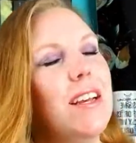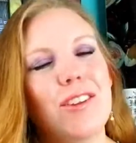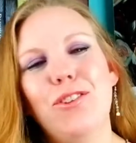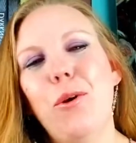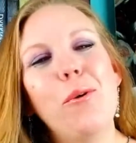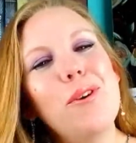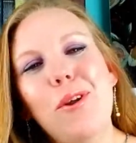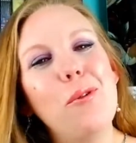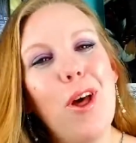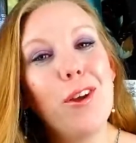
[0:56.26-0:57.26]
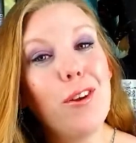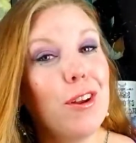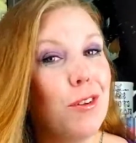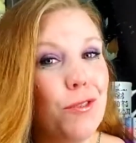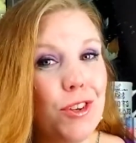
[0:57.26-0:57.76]
So no longer
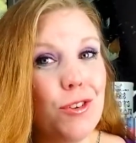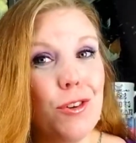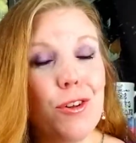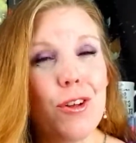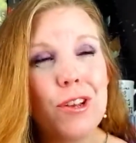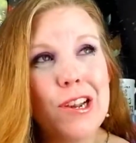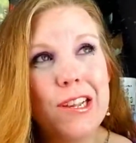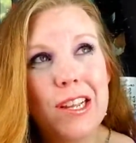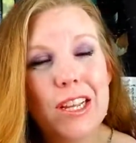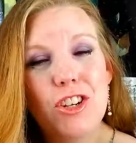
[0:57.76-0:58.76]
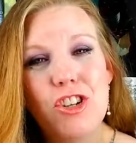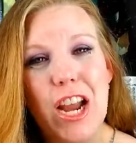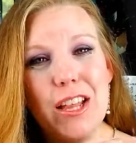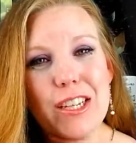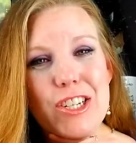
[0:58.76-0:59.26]
an official
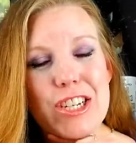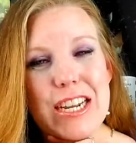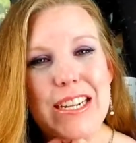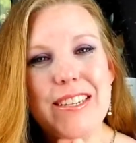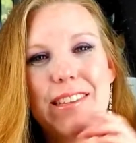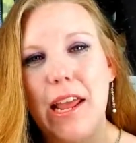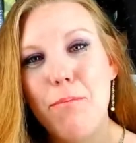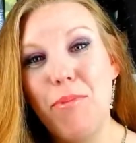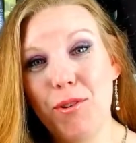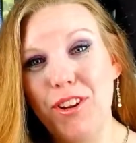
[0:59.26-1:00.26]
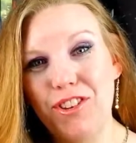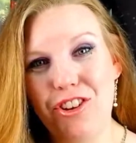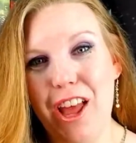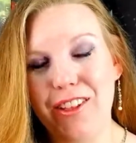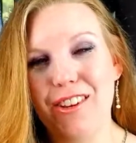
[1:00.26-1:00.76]
challenge, it is a bonus
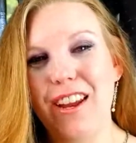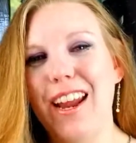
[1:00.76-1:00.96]
challenge.